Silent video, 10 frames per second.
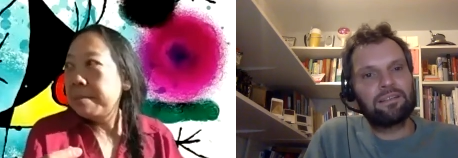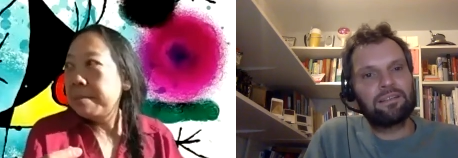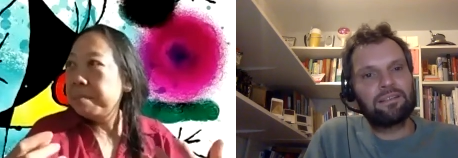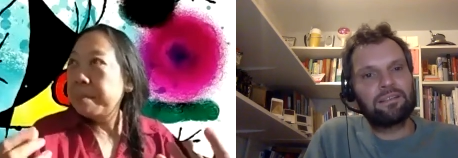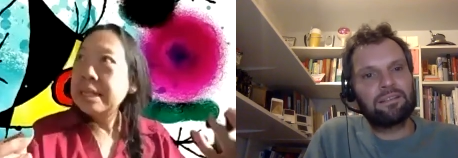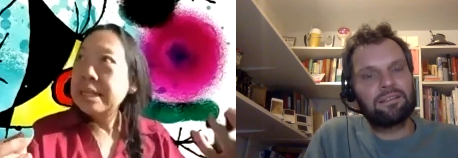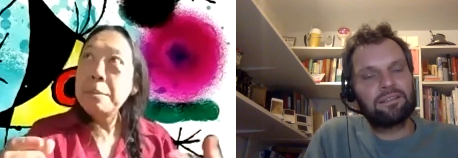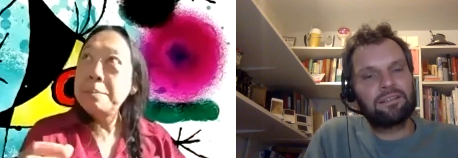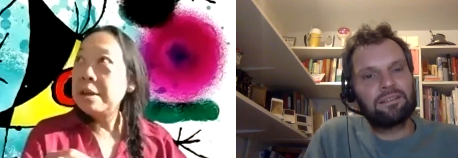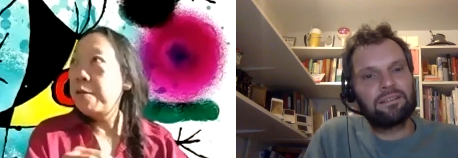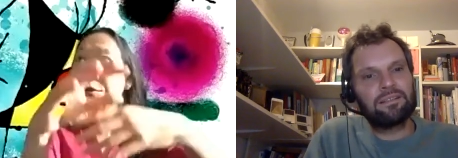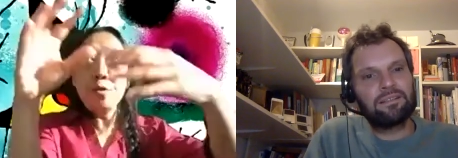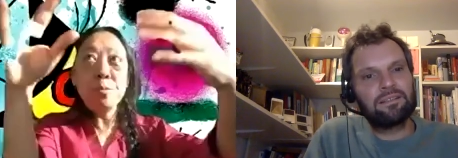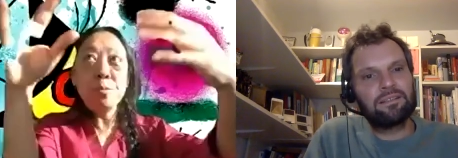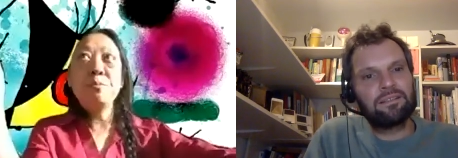Speaker 1: may not be a
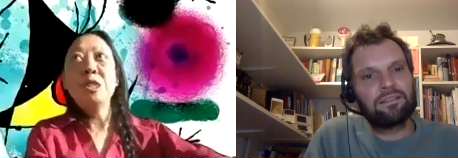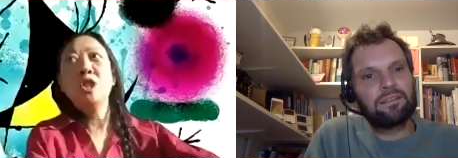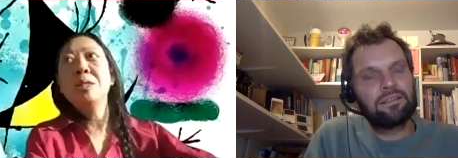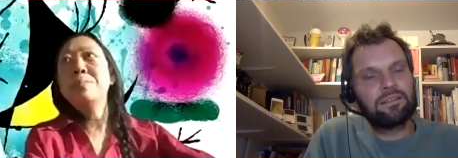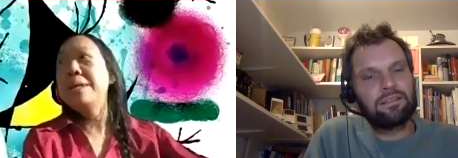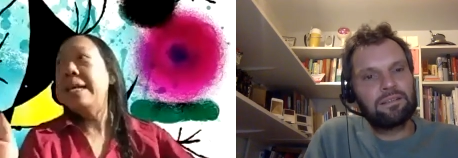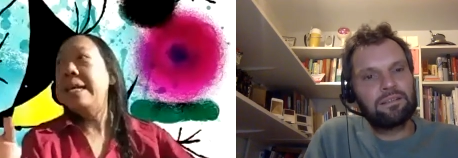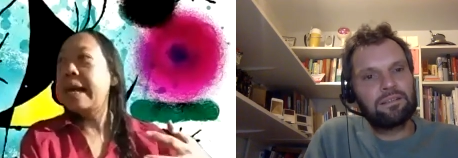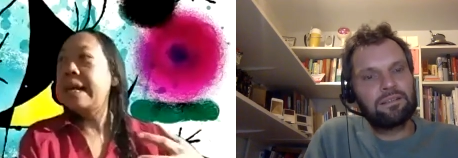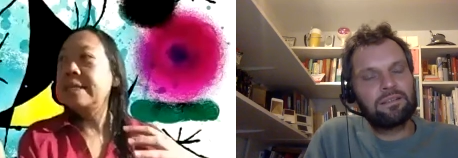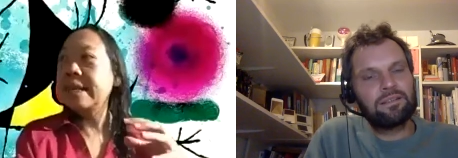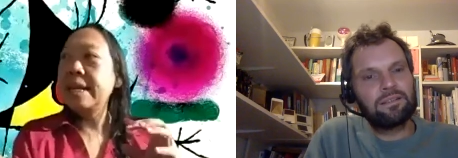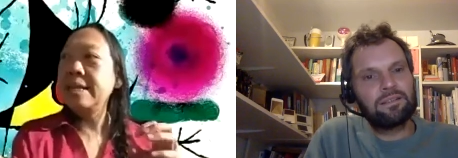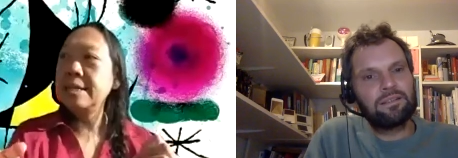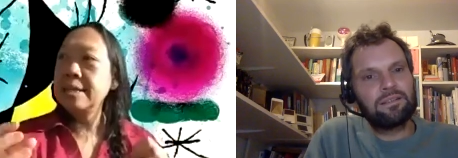full-blown machine, but I, I think
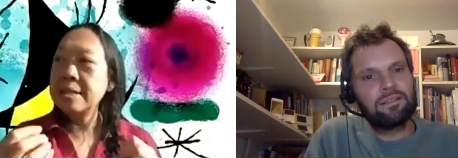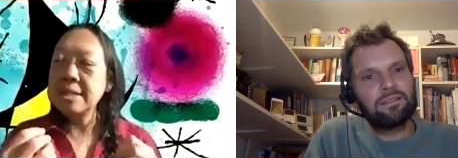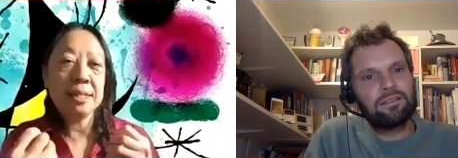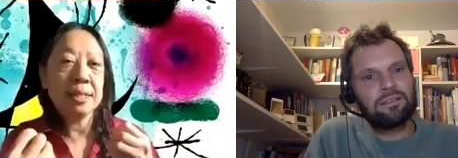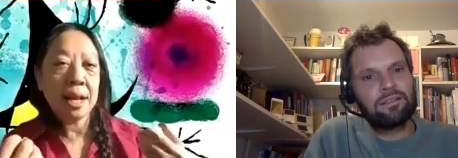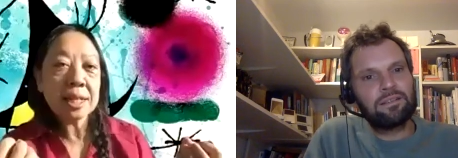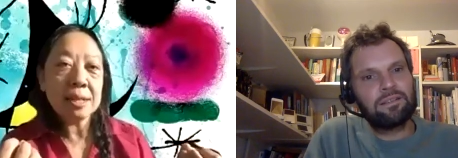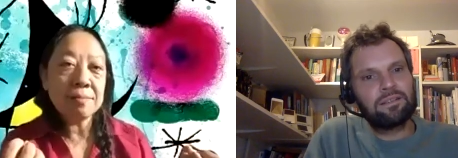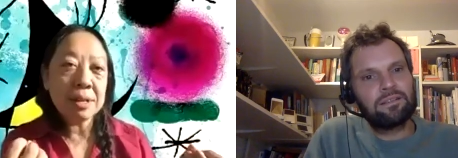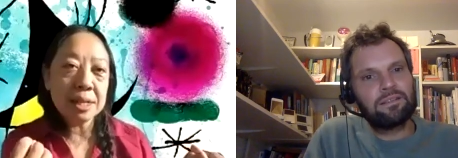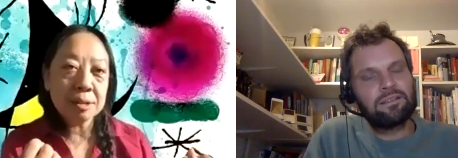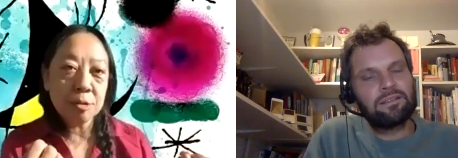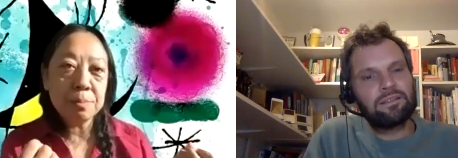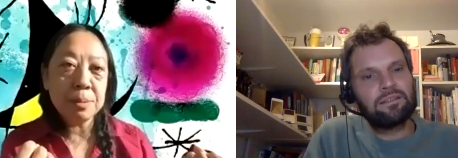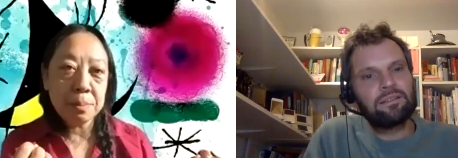anything that's interactive, it could
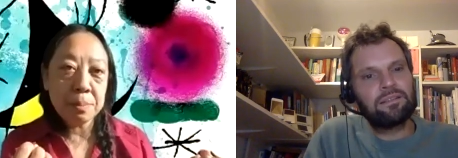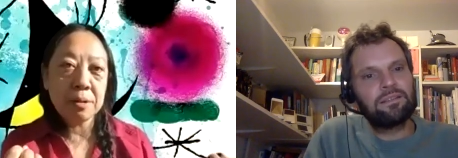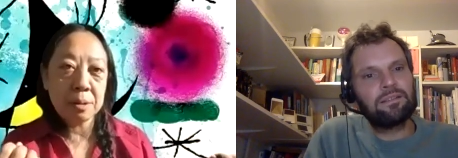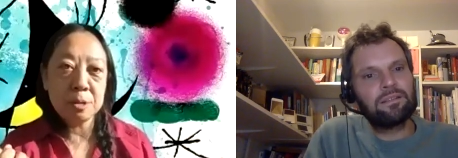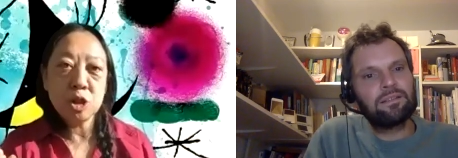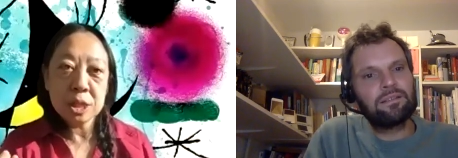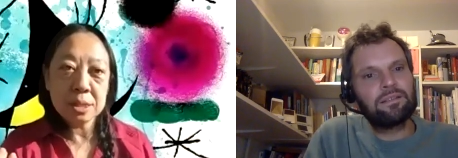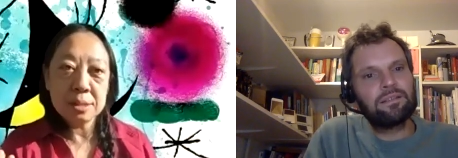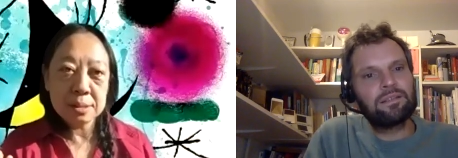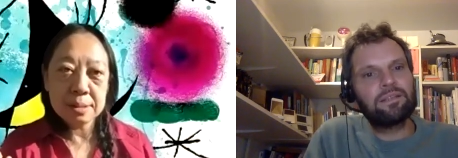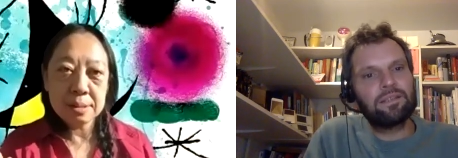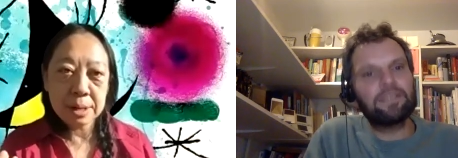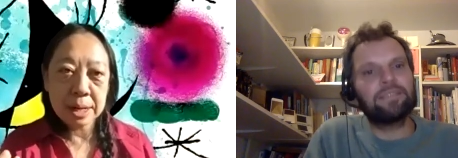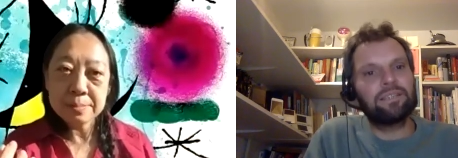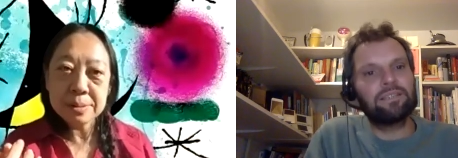be part of the machine,
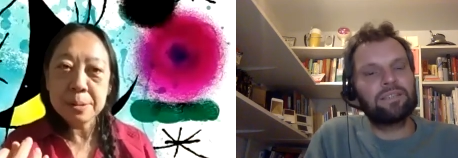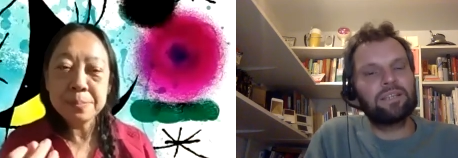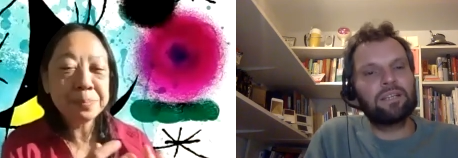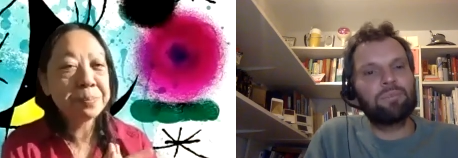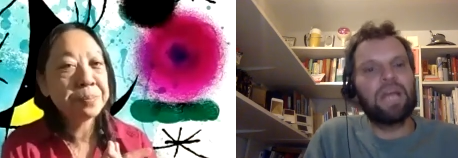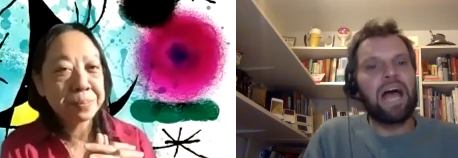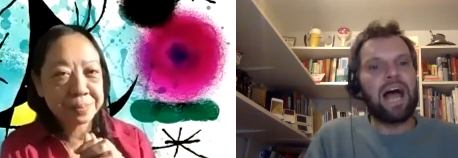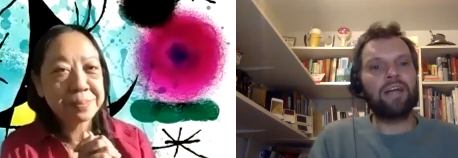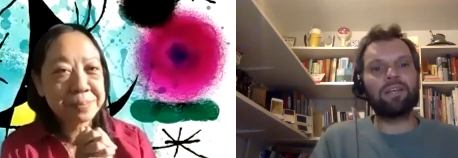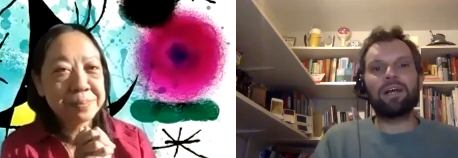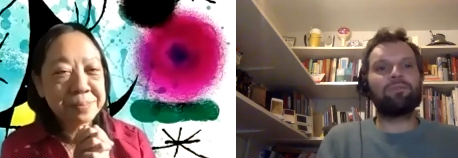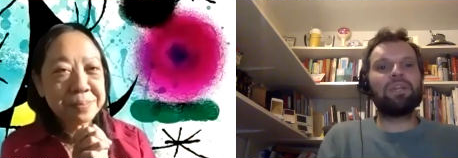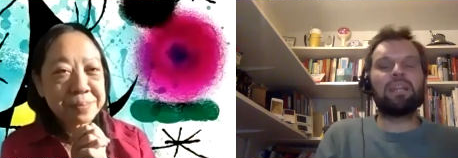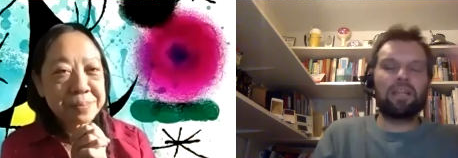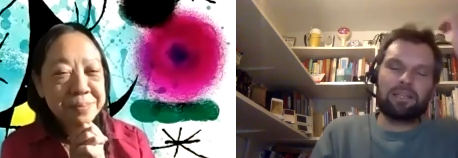right? Yes, so,
Speaker 2: exactly. But I, I
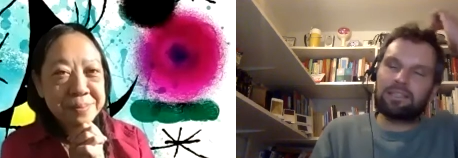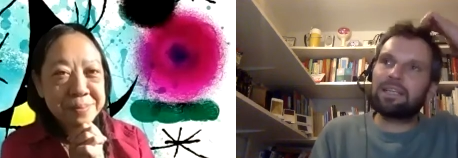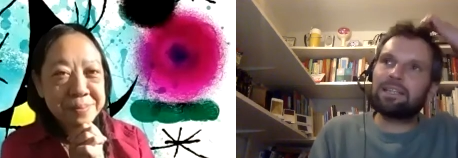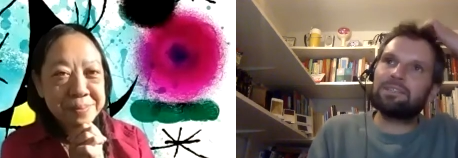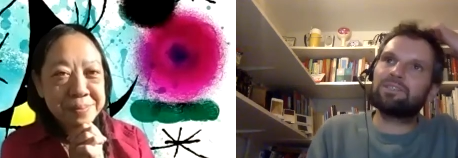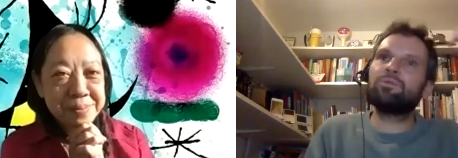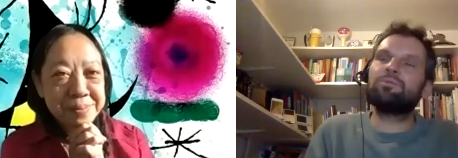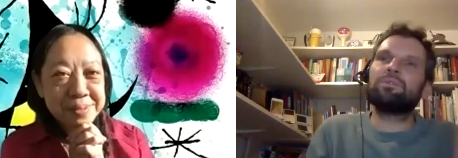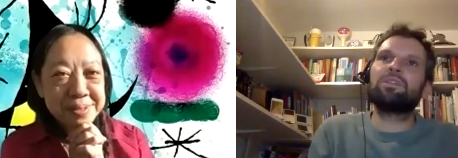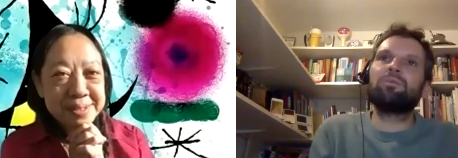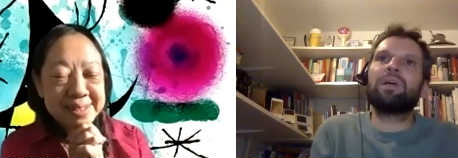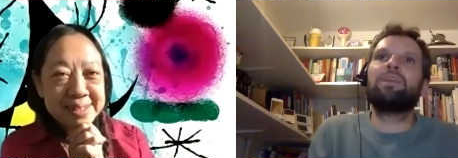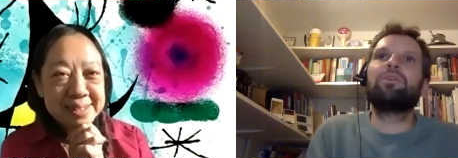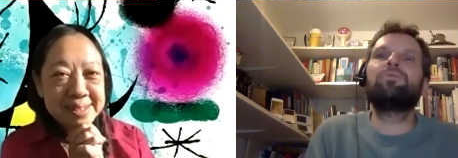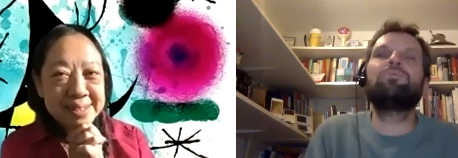really like, like, so the
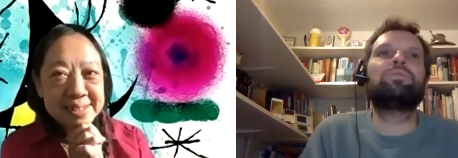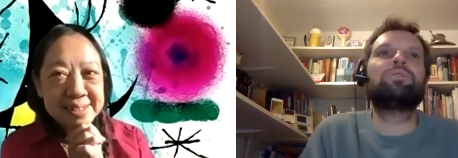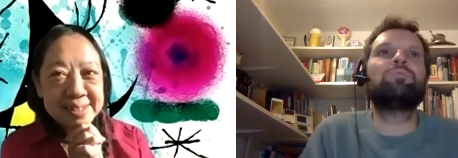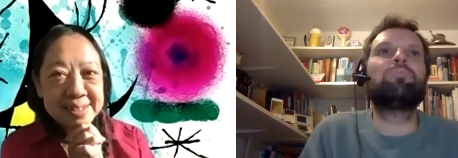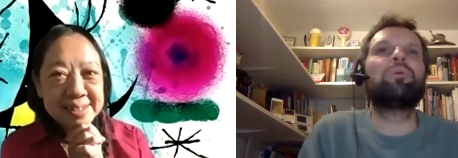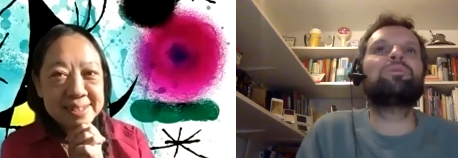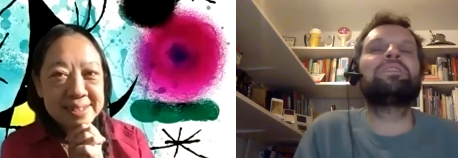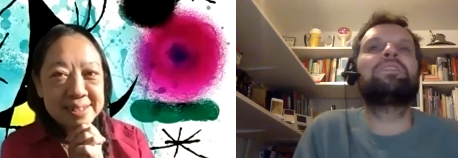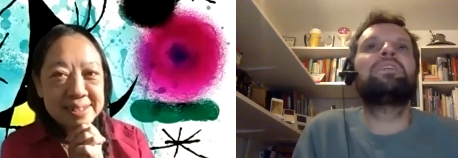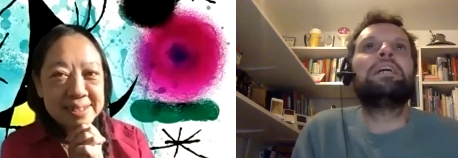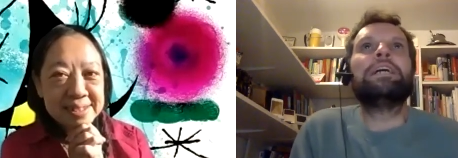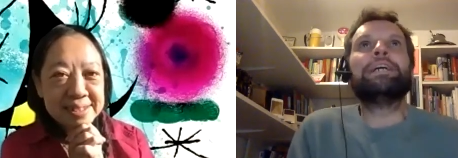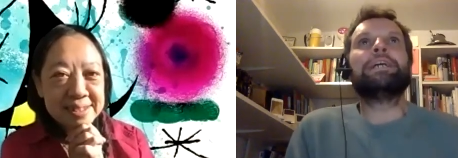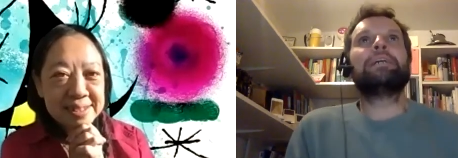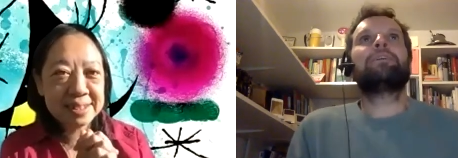way you, you pose it,
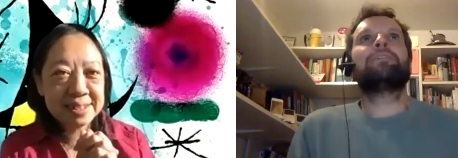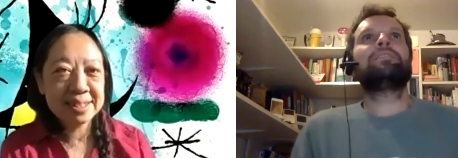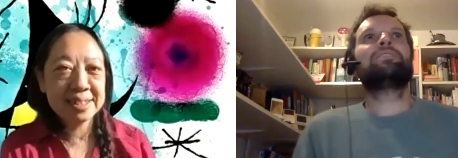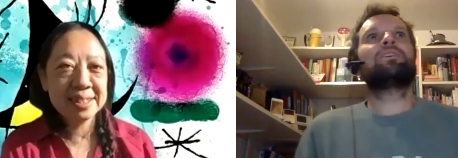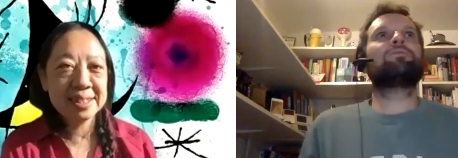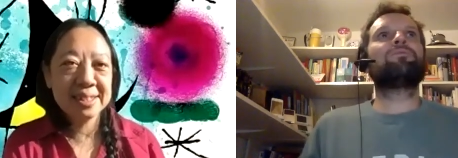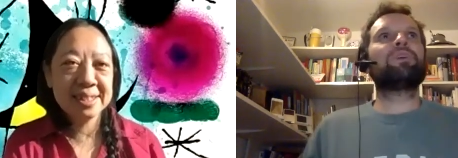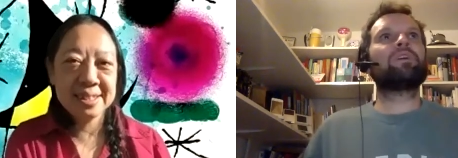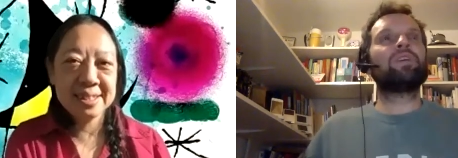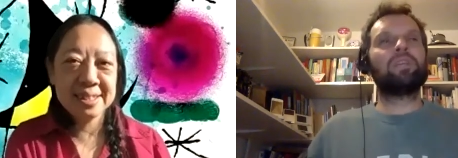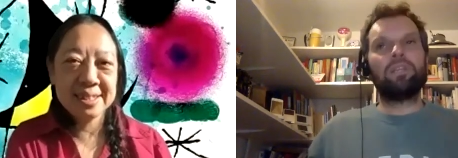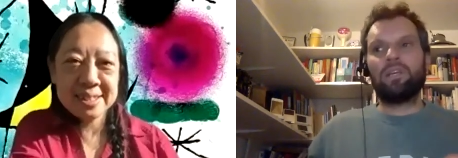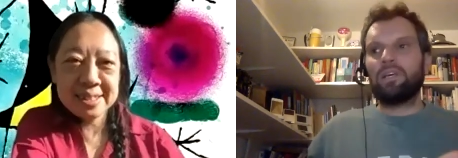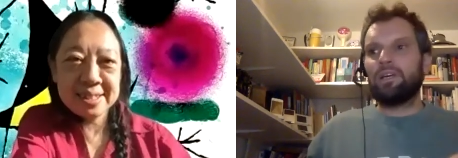these are very